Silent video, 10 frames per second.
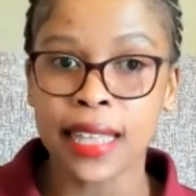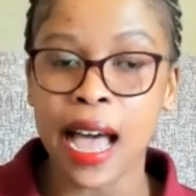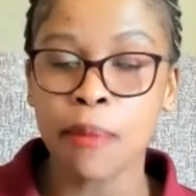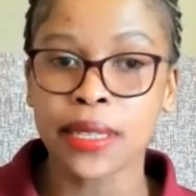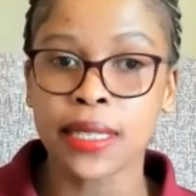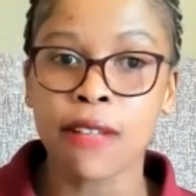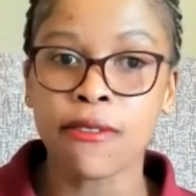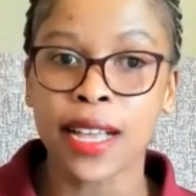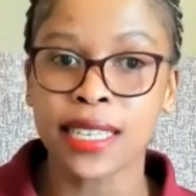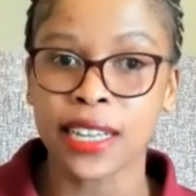The app
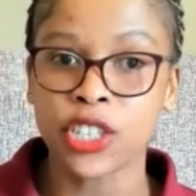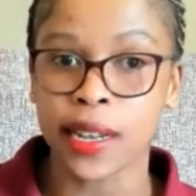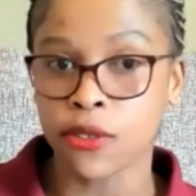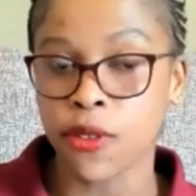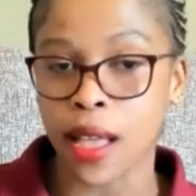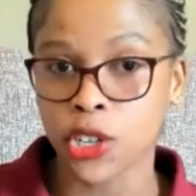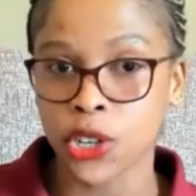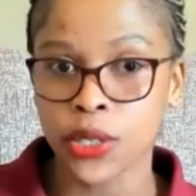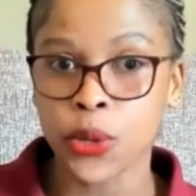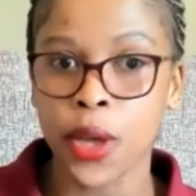itself has a chat
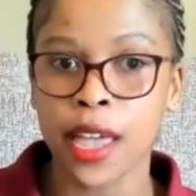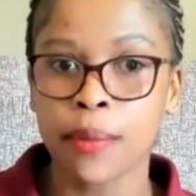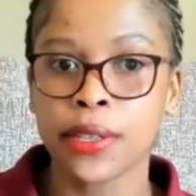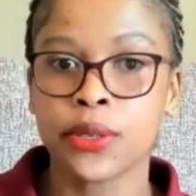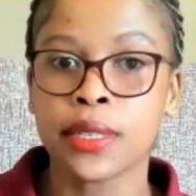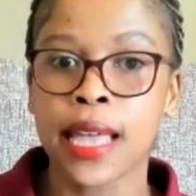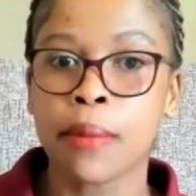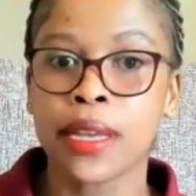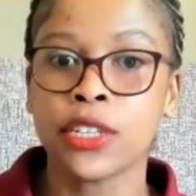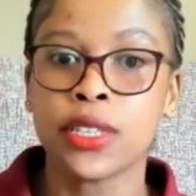function, so you're able to say,
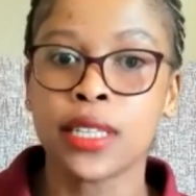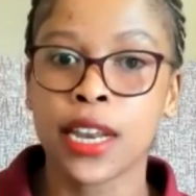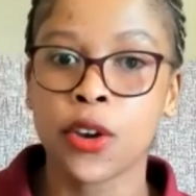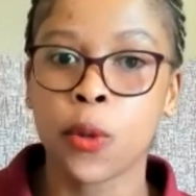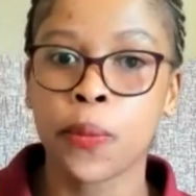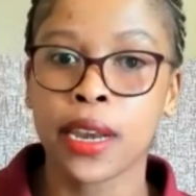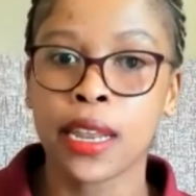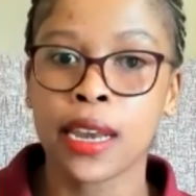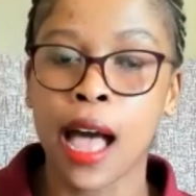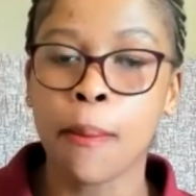I'm interested in
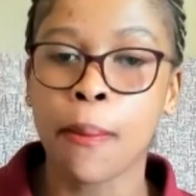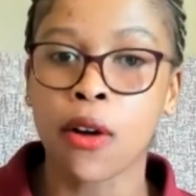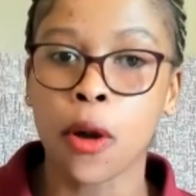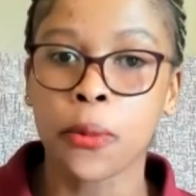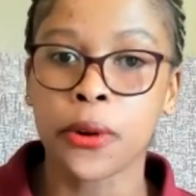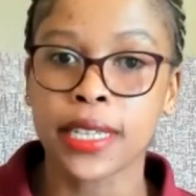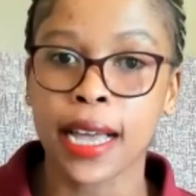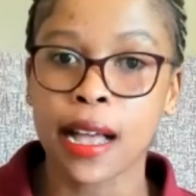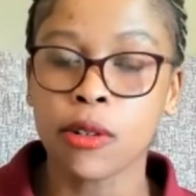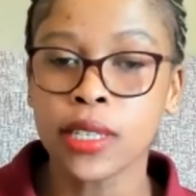opening up a corporate
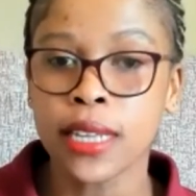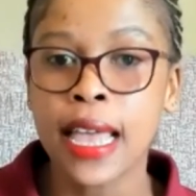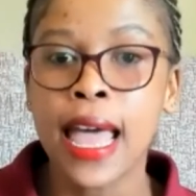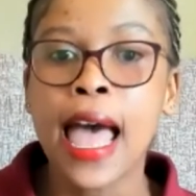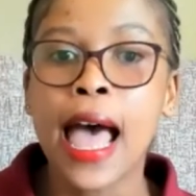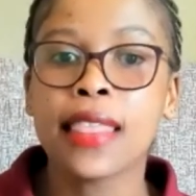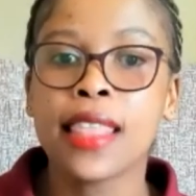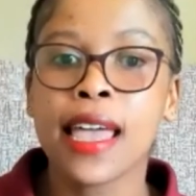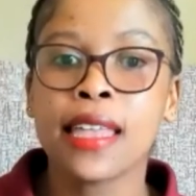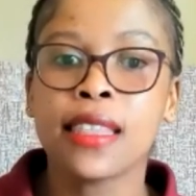account,
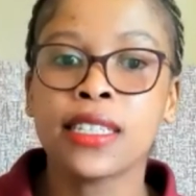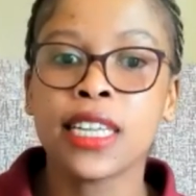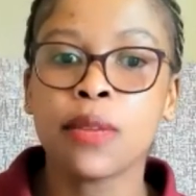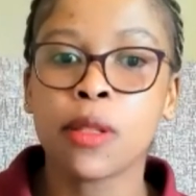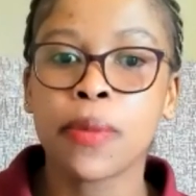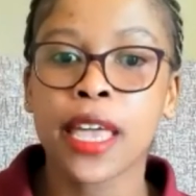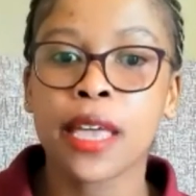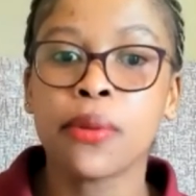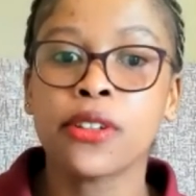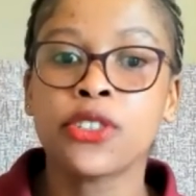and then the team will be
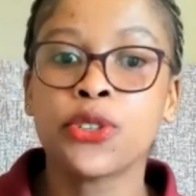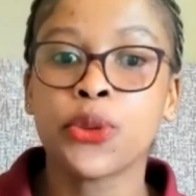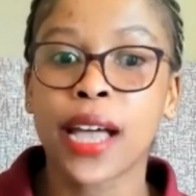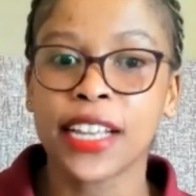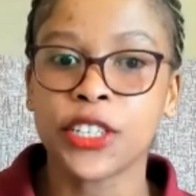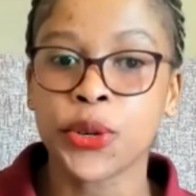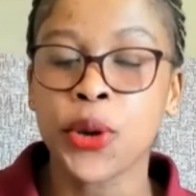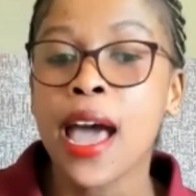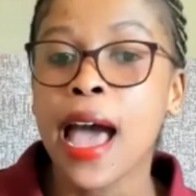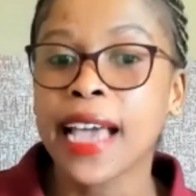able to guide you.
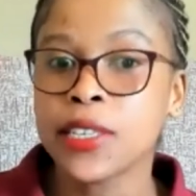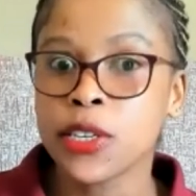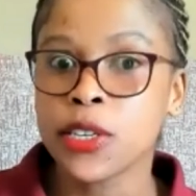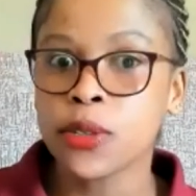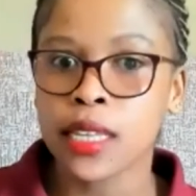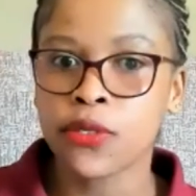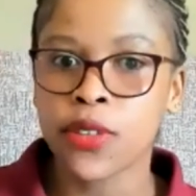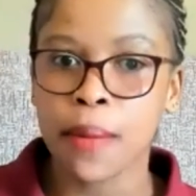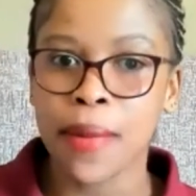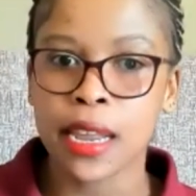I see you say it's for
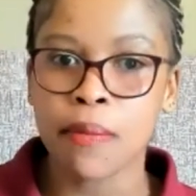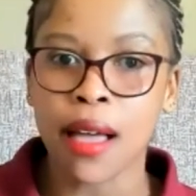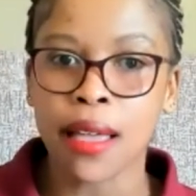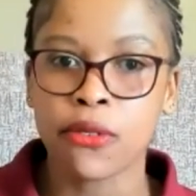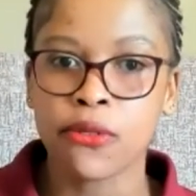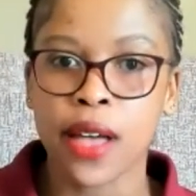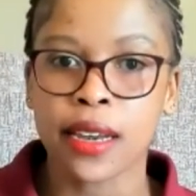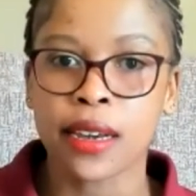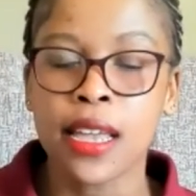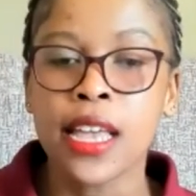the money market
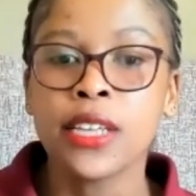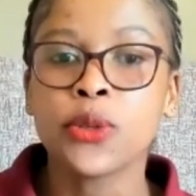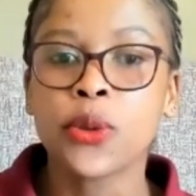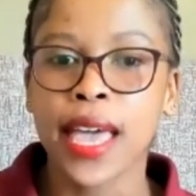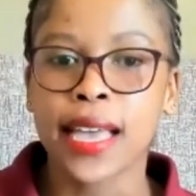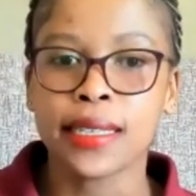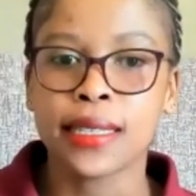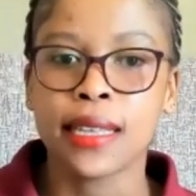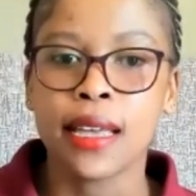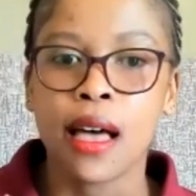fund. So,
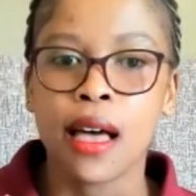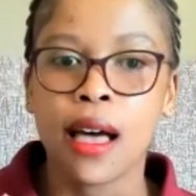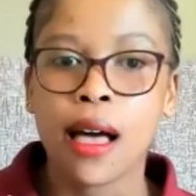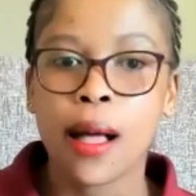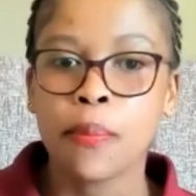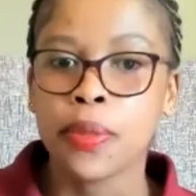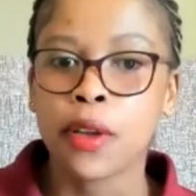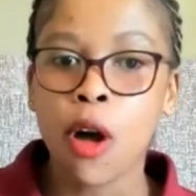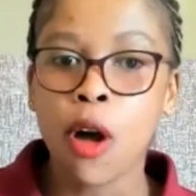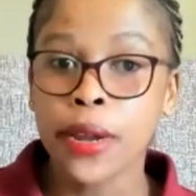yes, um,
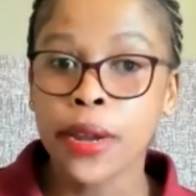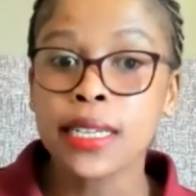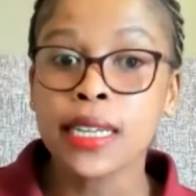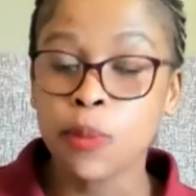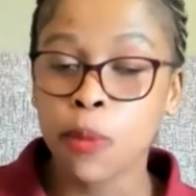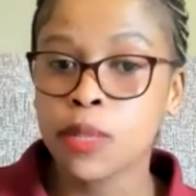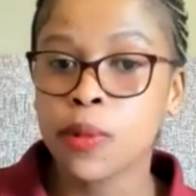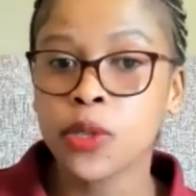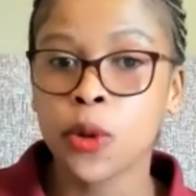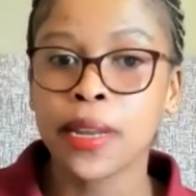corporate, it's
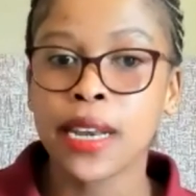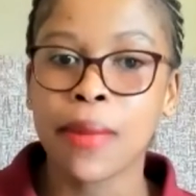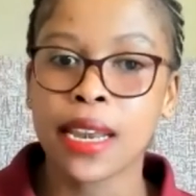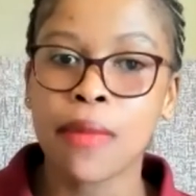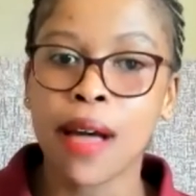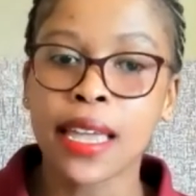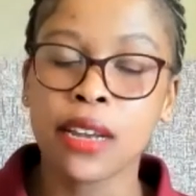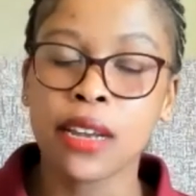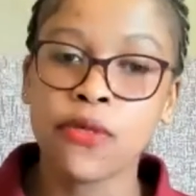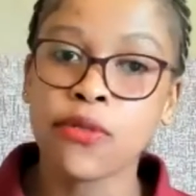possible to open a money
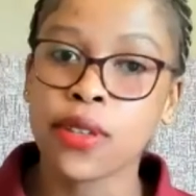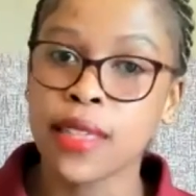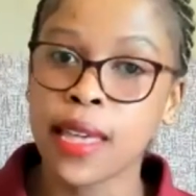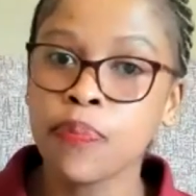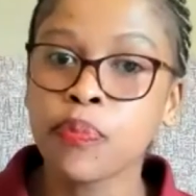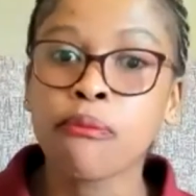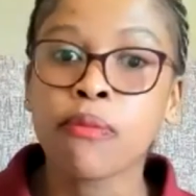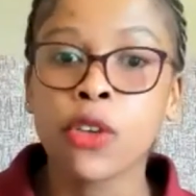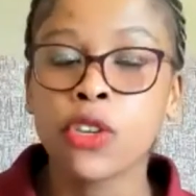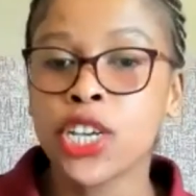market fund for them.
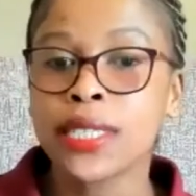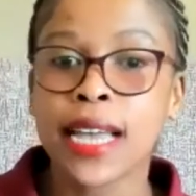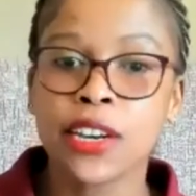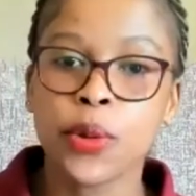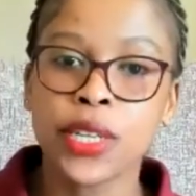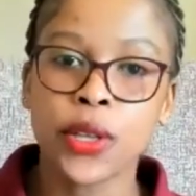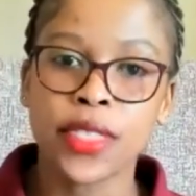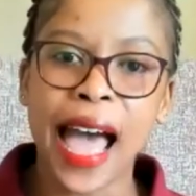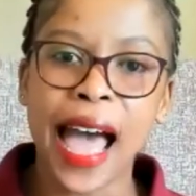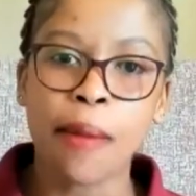You just can't do it on
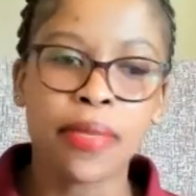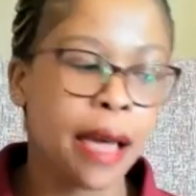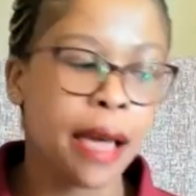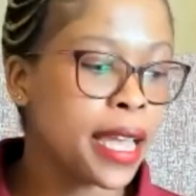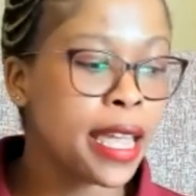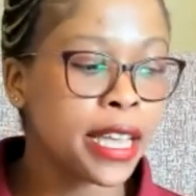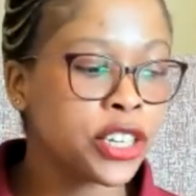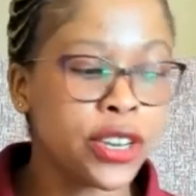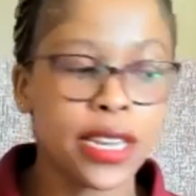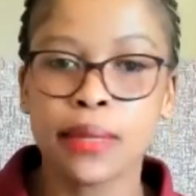the app. The
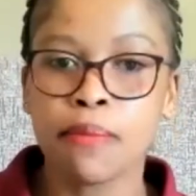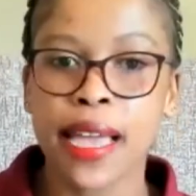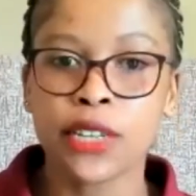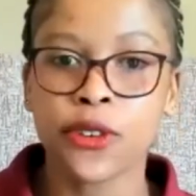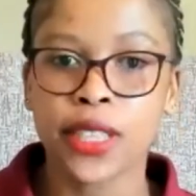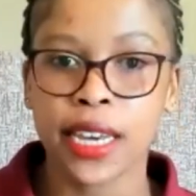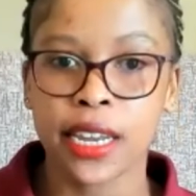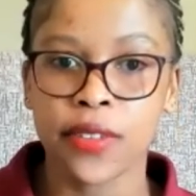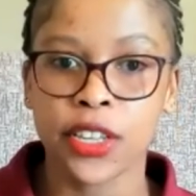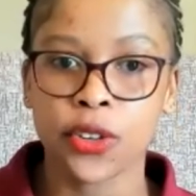application is meant for the
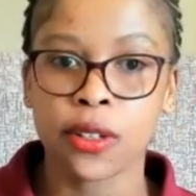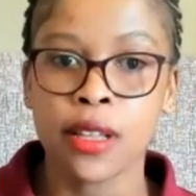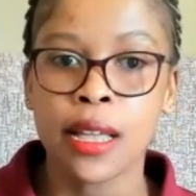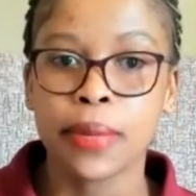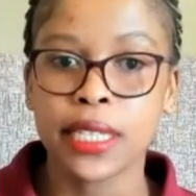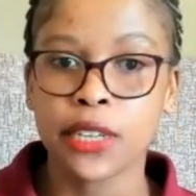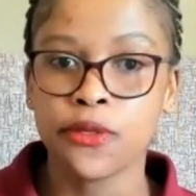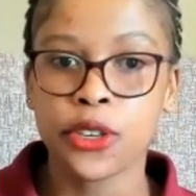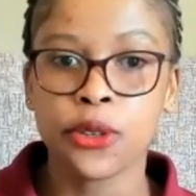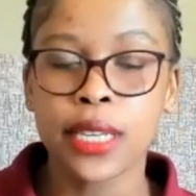individual. But
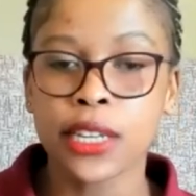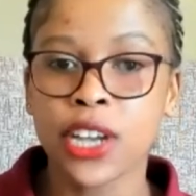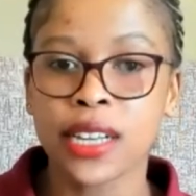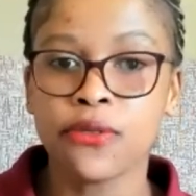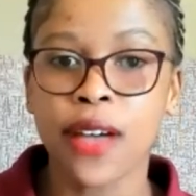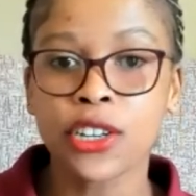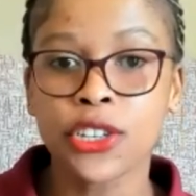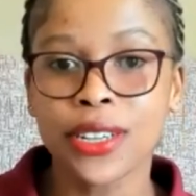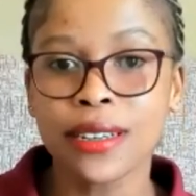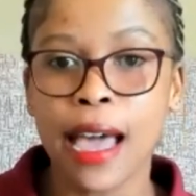if you use the chat
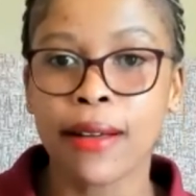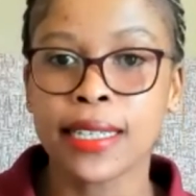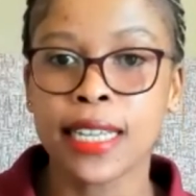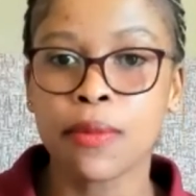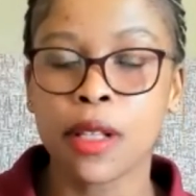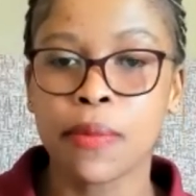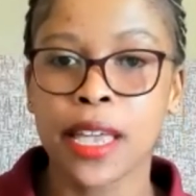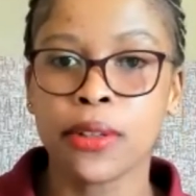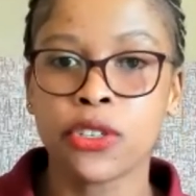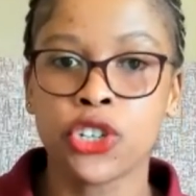function, our team will be
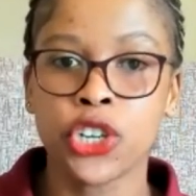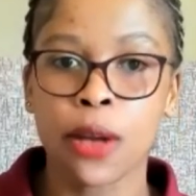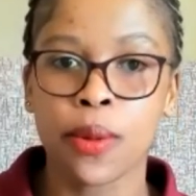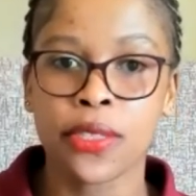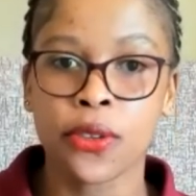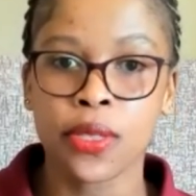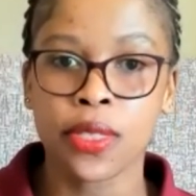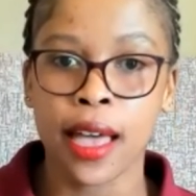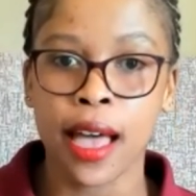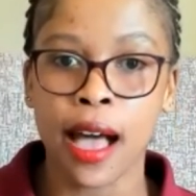able to share with you
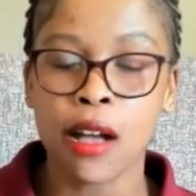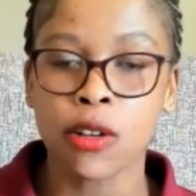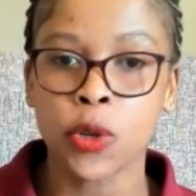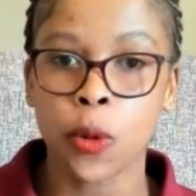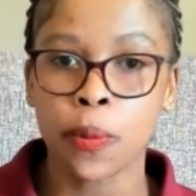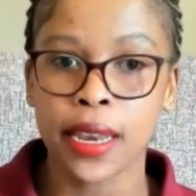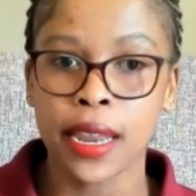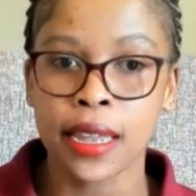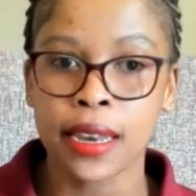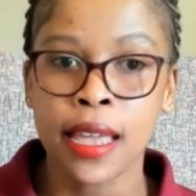the account
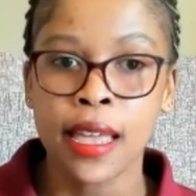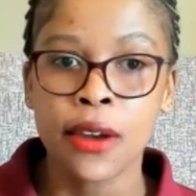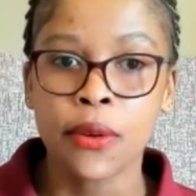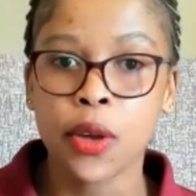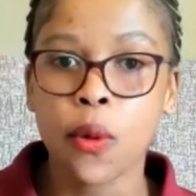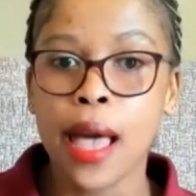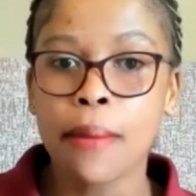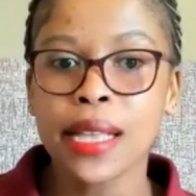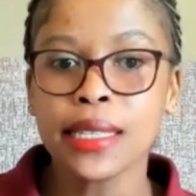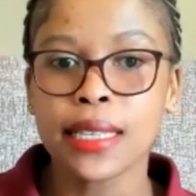opening
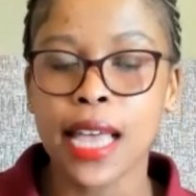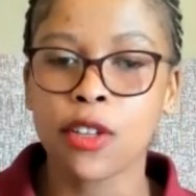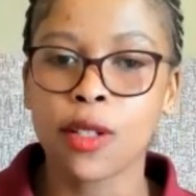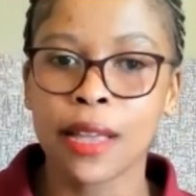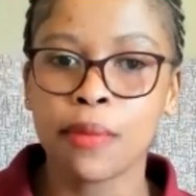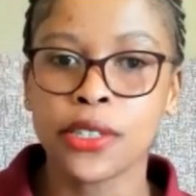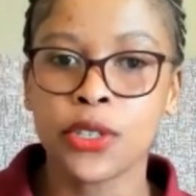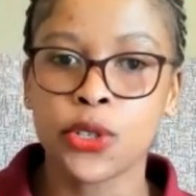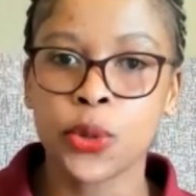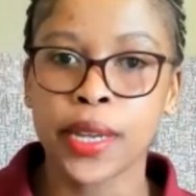requirements and you're able
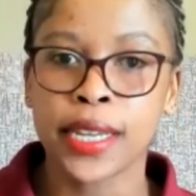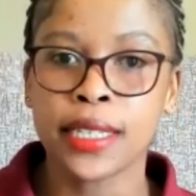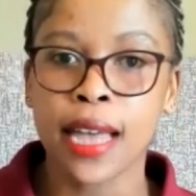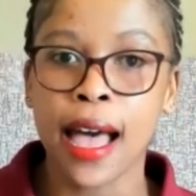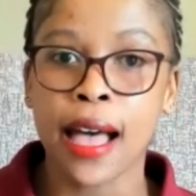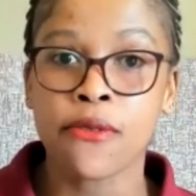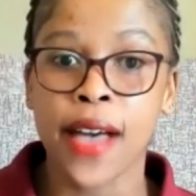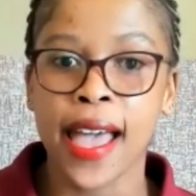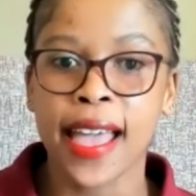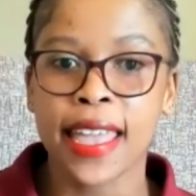to do it uh,
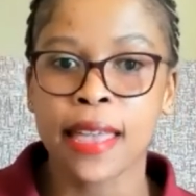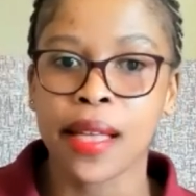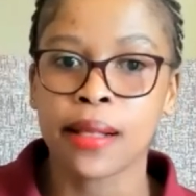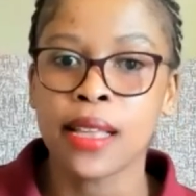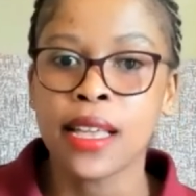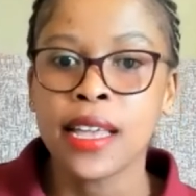via email.